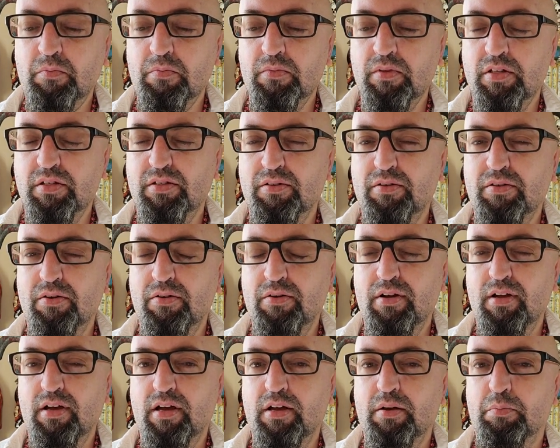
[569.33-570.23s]
So go
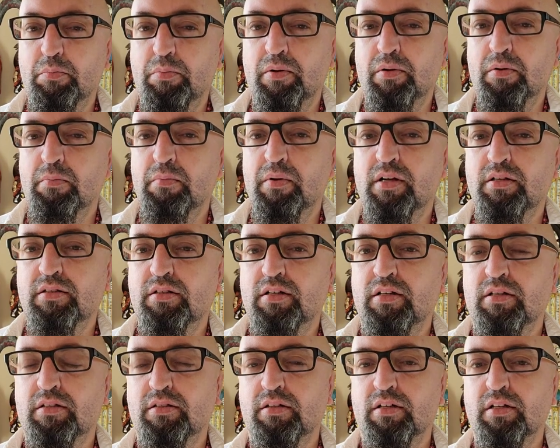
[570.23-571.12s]
ahead, put them out
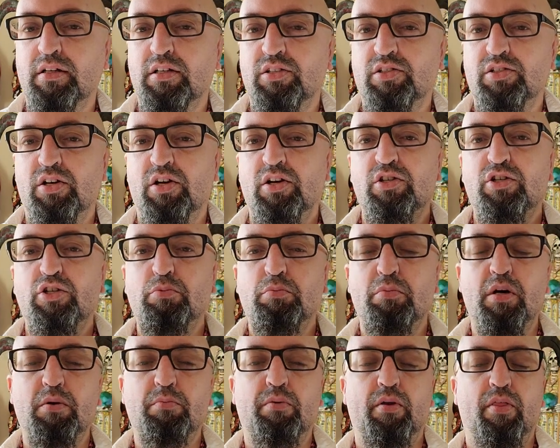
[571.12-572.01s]
there. Charge
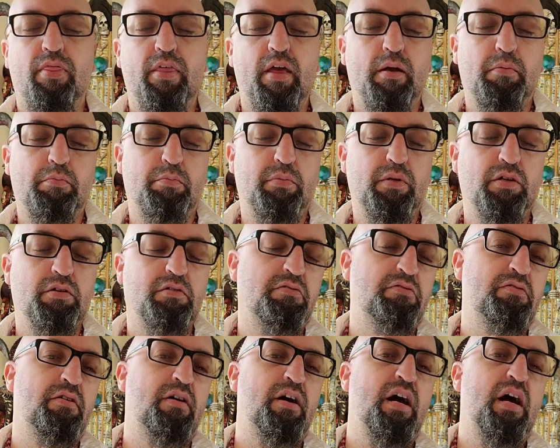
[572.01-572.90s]
them up with that
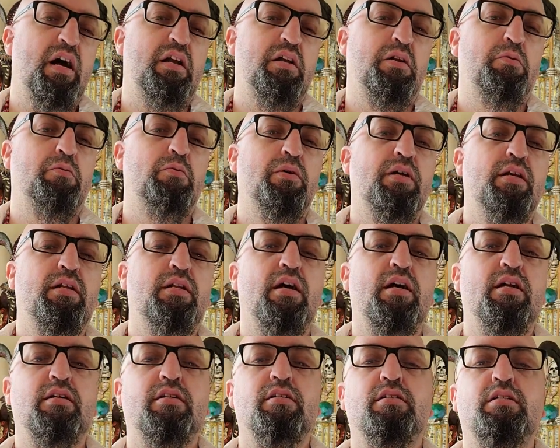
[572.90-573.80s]
beautiful Halloween
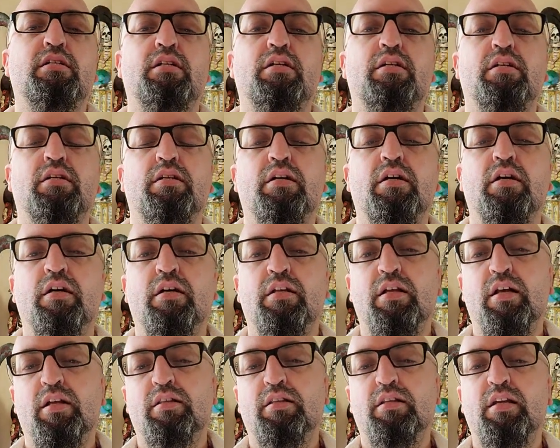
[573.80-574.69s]
energy.
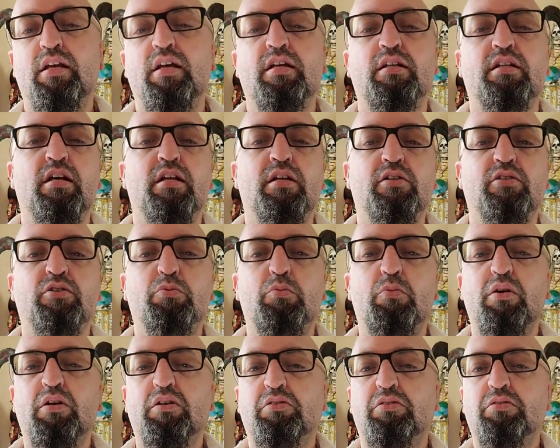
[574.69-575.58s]
That Dia de los
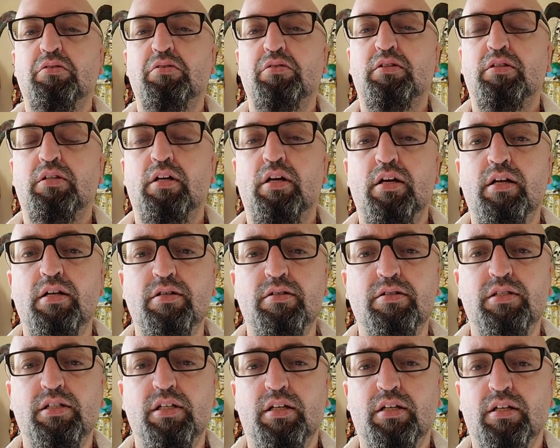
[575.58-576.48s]
Muertos
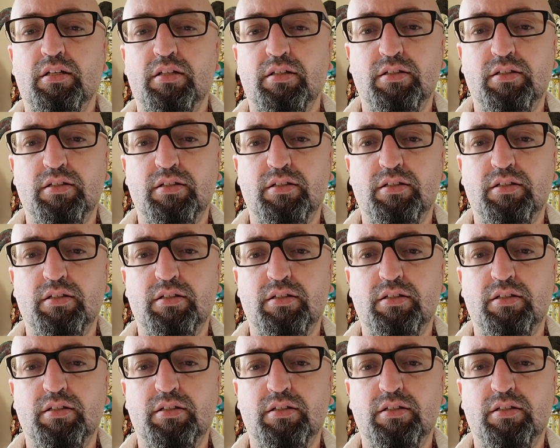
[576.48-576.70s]
energy.